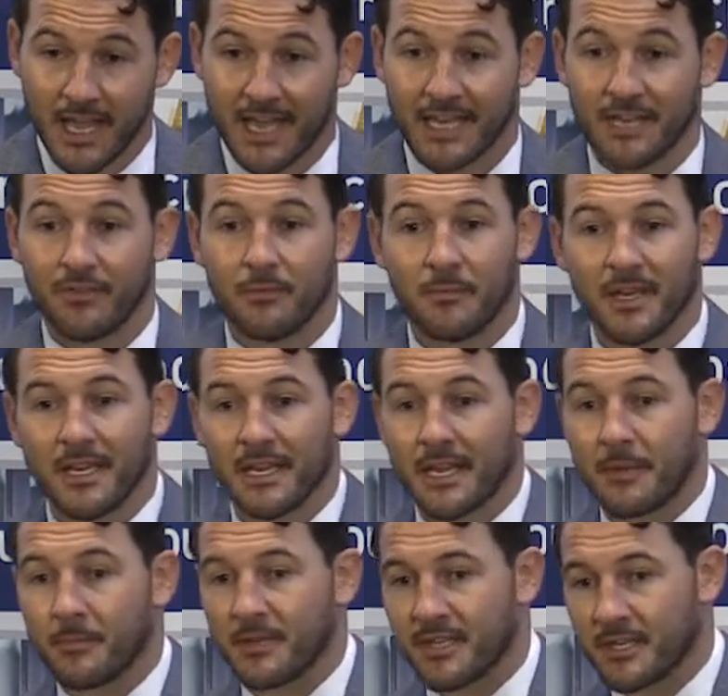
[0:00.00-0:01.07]
and even being
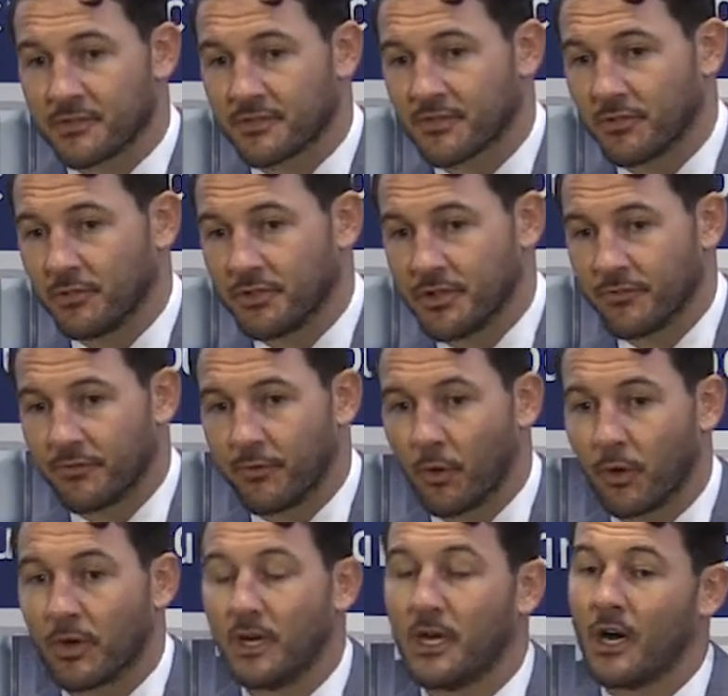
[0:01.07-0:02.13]
a potential solution
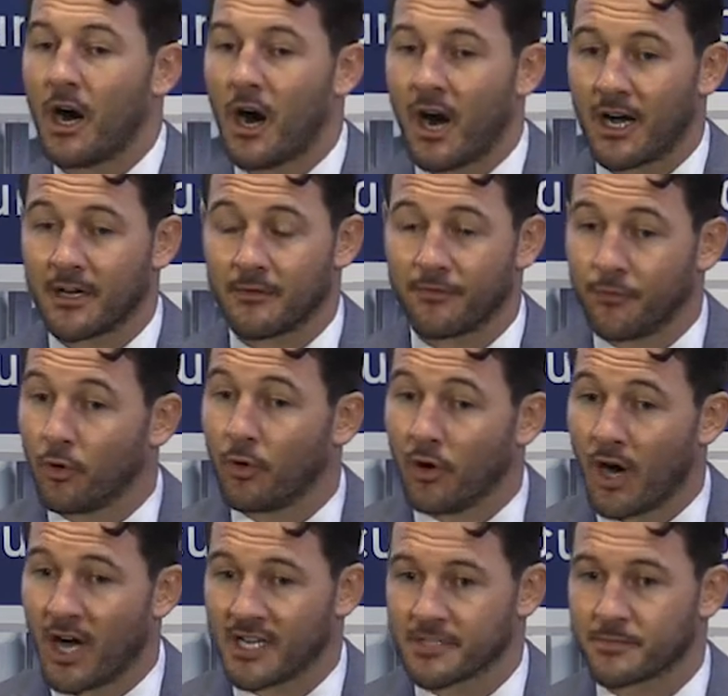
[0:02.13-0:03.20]
for ho- full
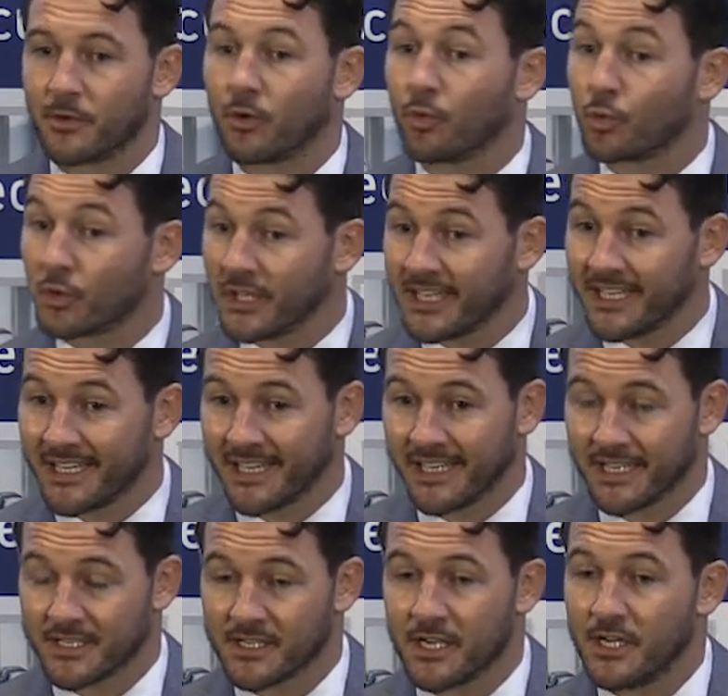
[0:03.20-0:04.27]
hospital
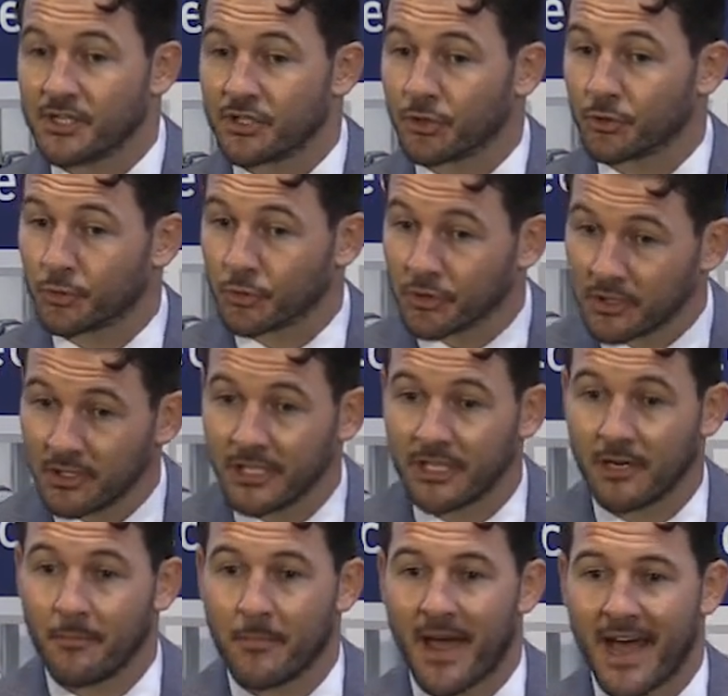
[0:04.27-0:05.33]
rekeys to really
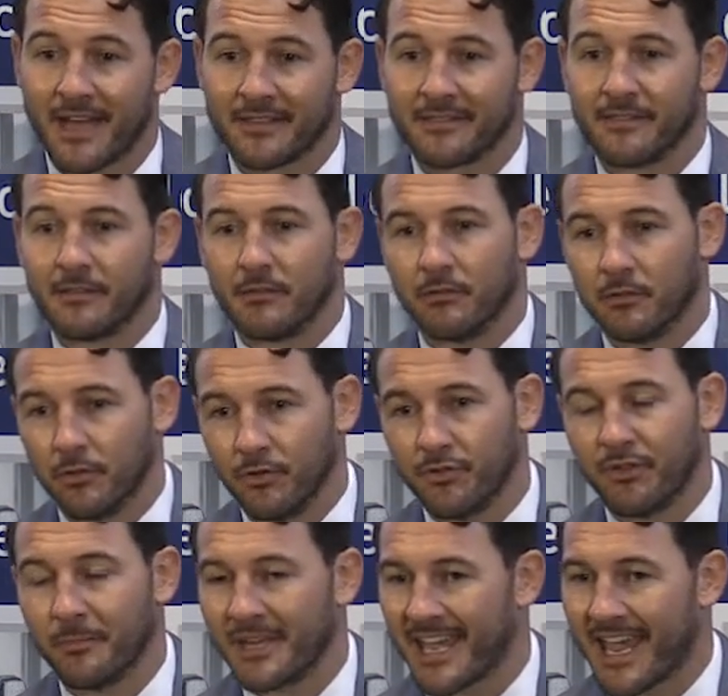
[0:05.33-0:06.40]
combat
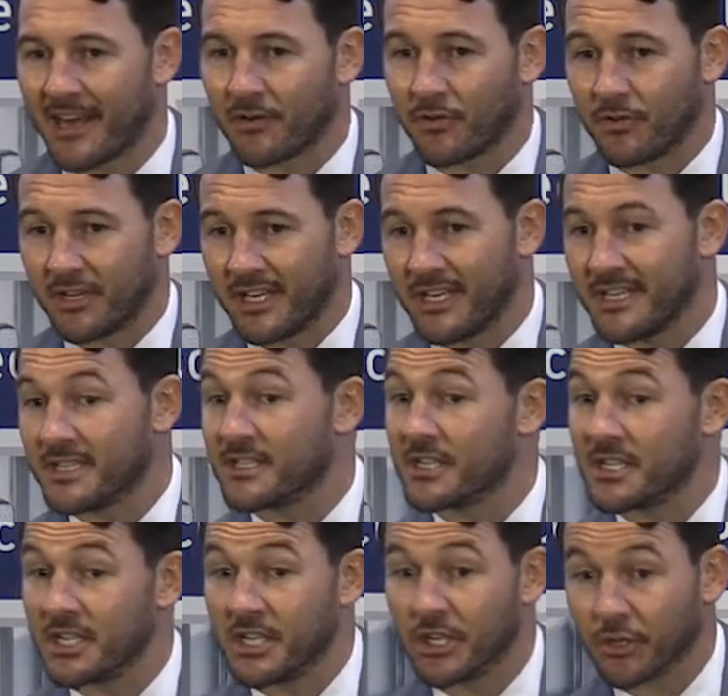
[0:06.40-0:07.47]
losing mechanical keys
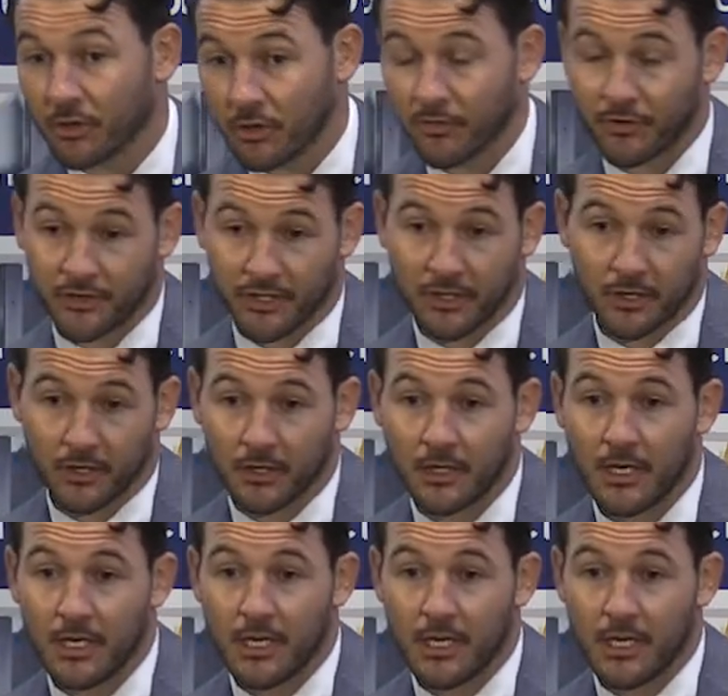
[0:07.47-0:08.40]
year over year.